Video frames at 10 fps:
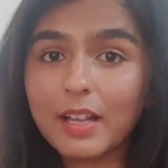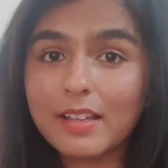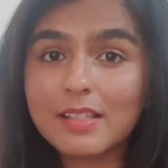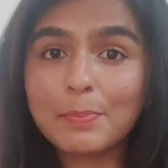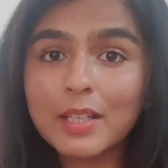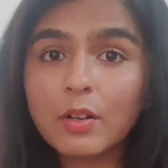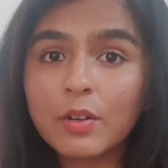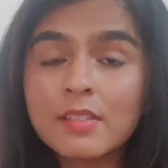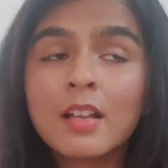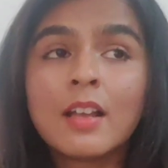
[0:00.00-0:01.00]
guys,
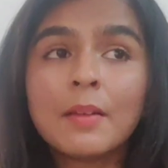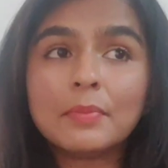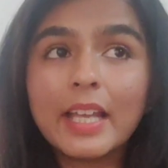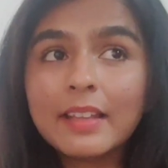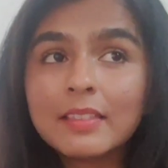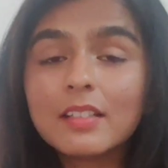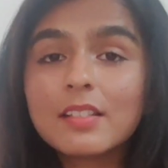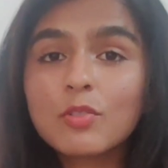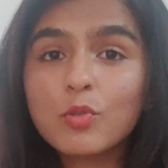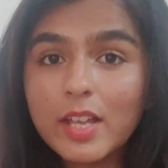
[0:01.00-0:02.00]
because then the
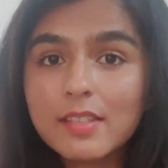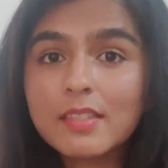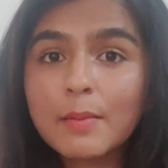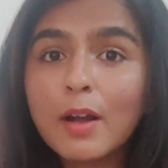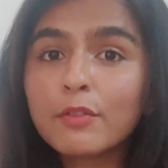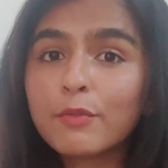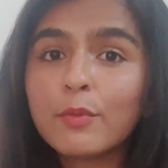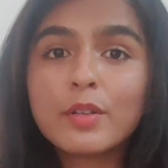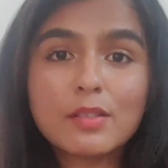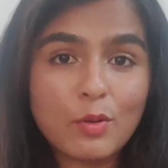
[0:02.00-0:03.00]
stress about
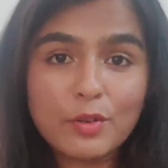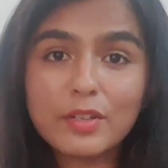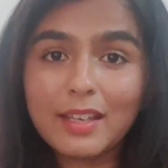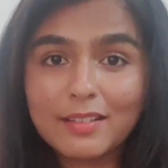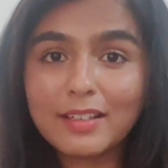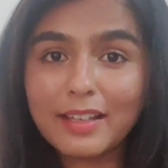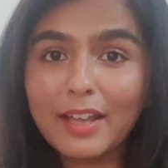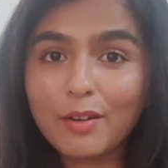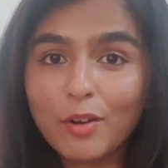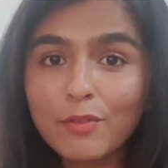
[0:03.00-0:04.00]
food is not taken
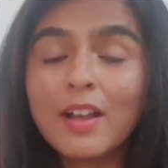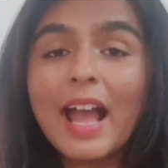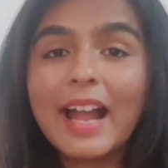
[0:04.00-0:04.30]
care of,